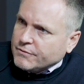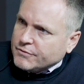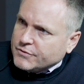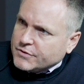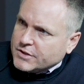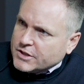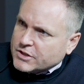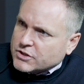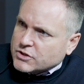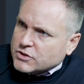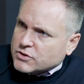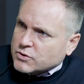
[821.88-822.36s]

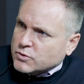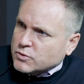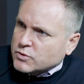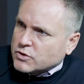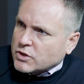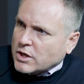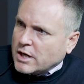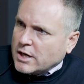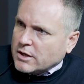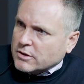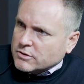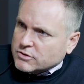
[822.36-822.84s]

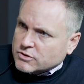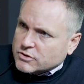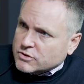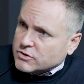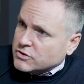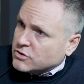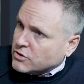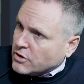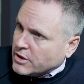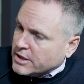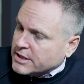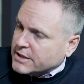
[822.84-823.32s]

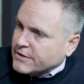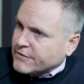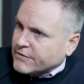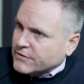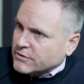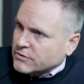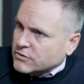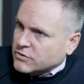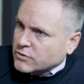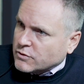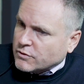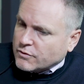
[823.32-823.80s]

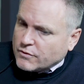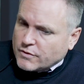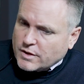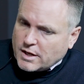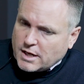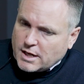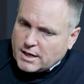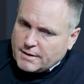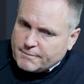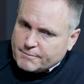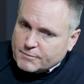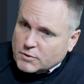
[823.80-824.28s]
different sort
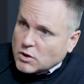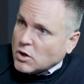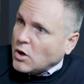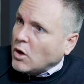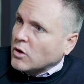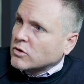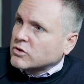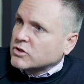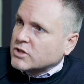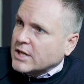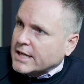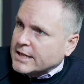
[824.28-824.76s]
of
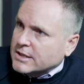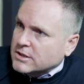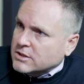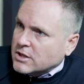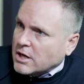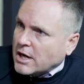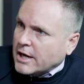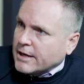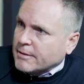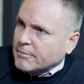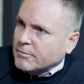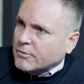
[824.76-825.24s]
content
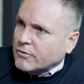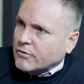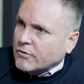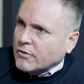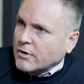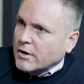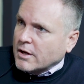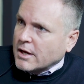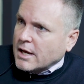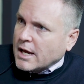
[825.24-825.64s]
types